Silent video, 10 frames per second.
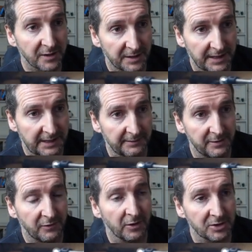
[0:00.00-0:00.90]
done that,
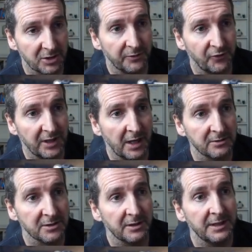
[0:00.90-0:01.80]
got 2 or 3
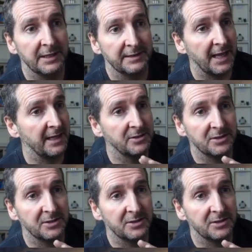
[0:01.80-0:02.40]
coats on, then